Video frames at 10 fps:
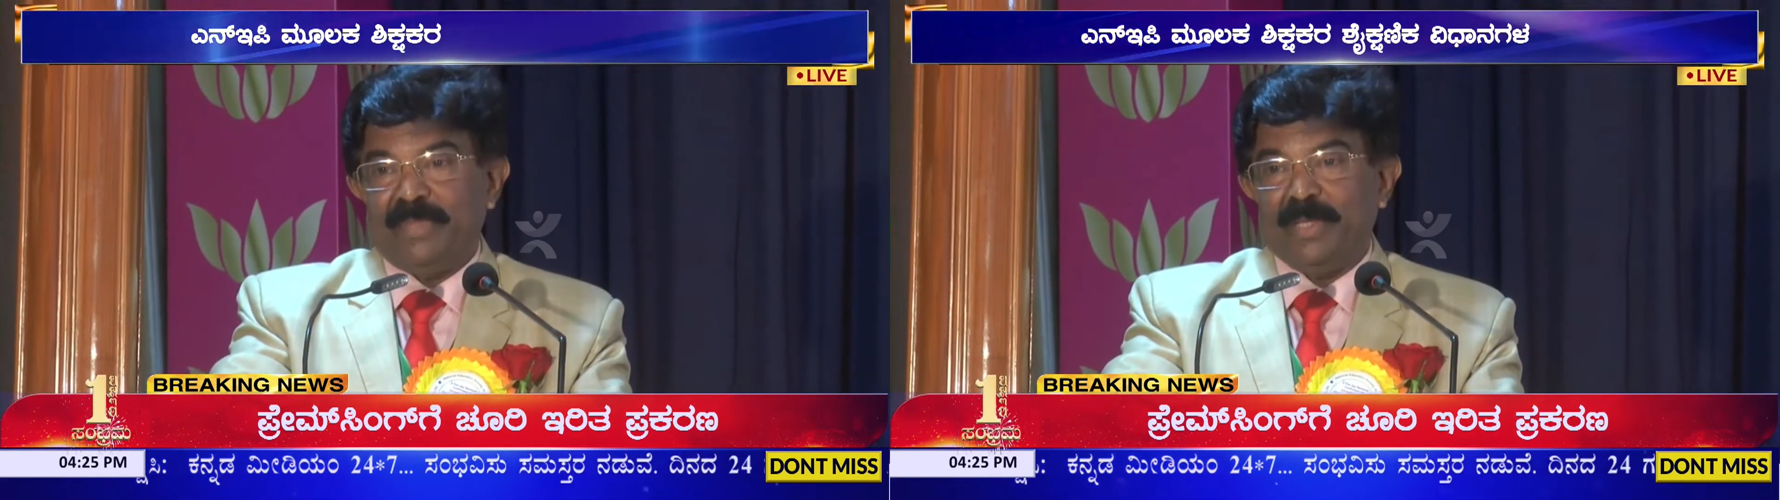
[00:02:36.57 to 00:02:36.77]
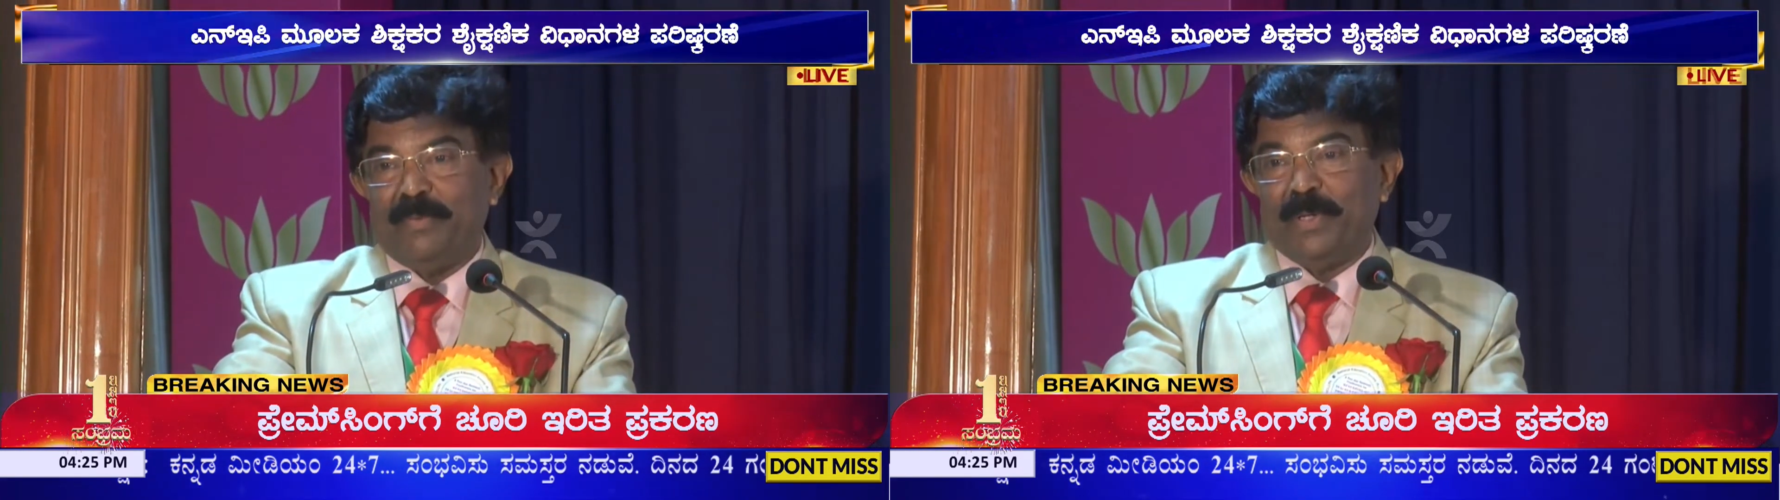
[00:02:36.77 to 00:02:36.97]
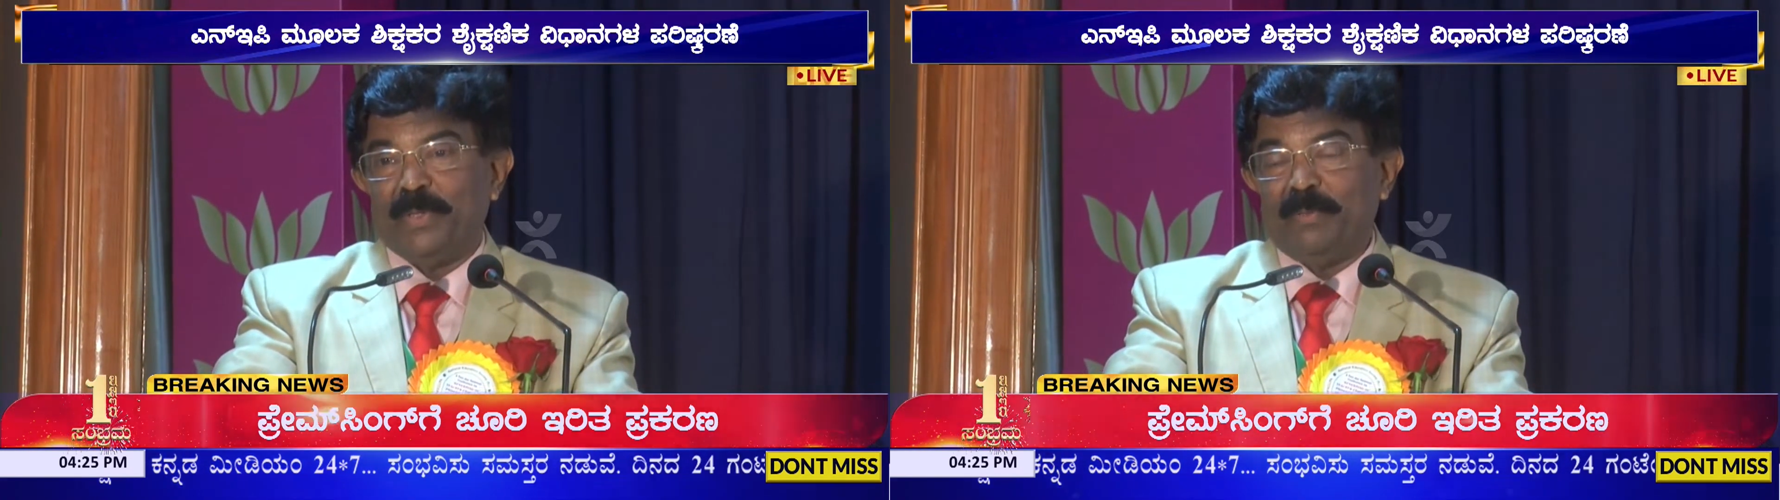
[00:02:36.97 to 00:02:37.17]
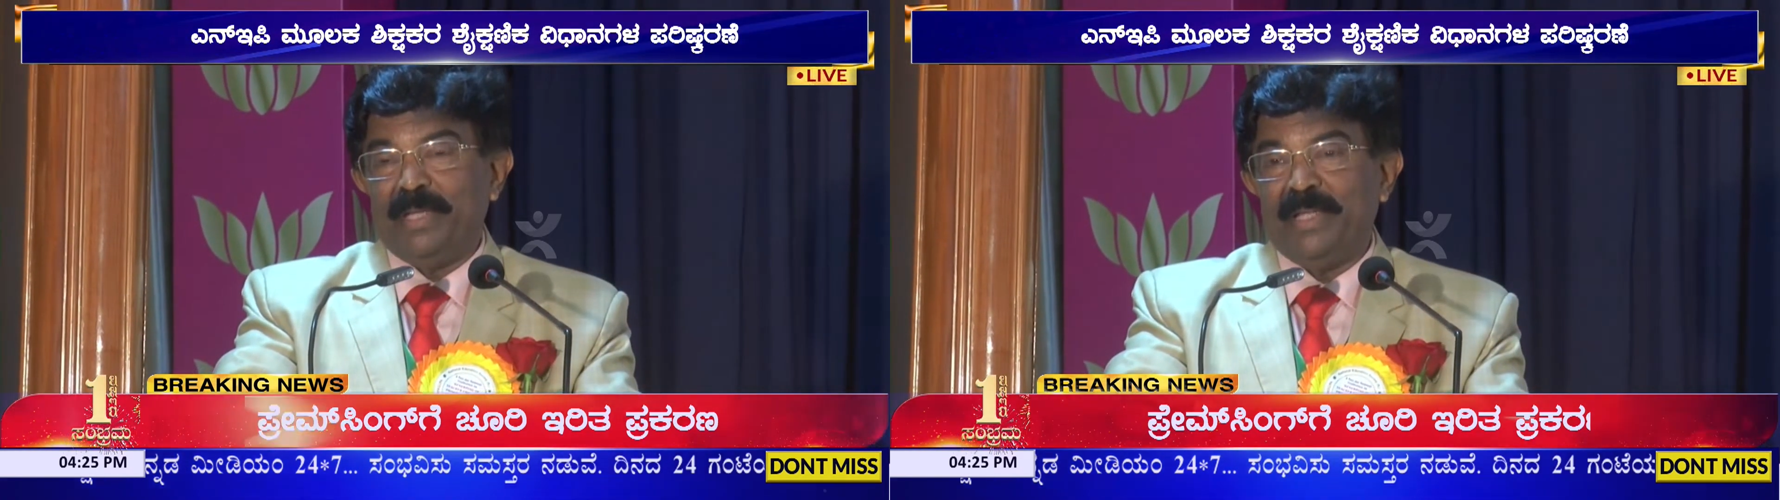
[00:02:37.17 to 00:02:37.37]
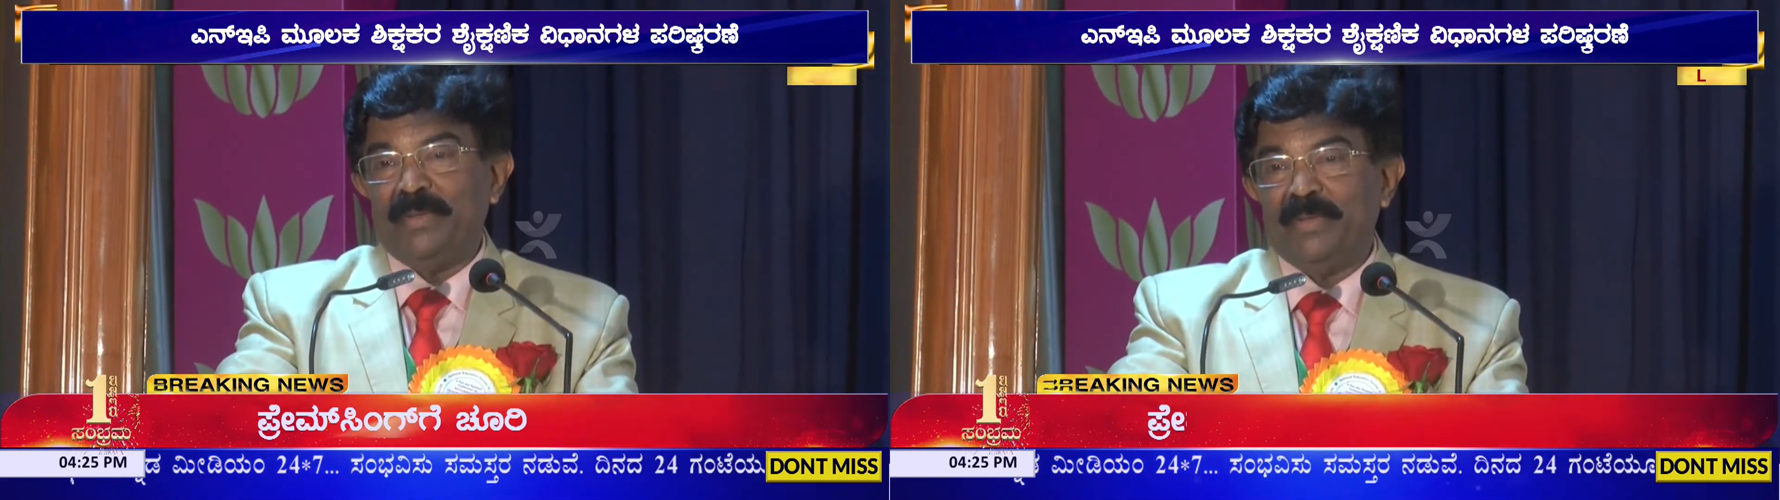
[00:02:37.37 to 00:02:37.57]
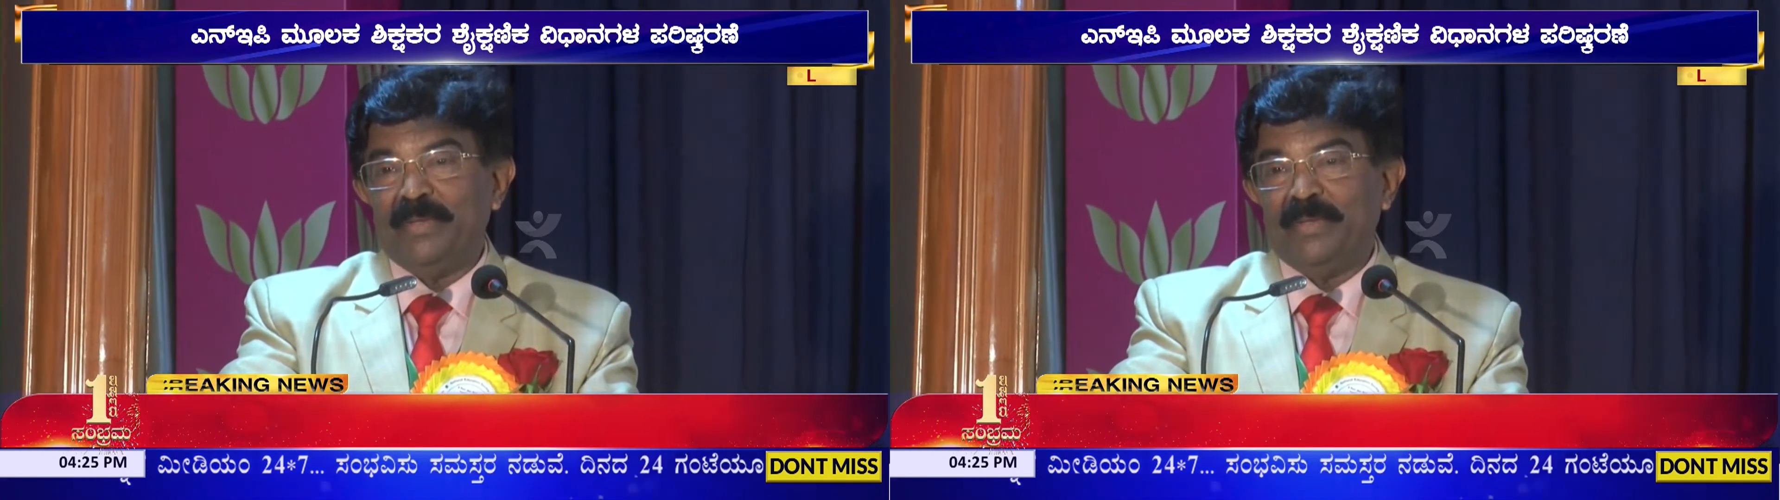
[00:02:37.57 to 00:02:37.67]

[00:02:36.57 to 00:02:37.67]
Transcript: They want to be...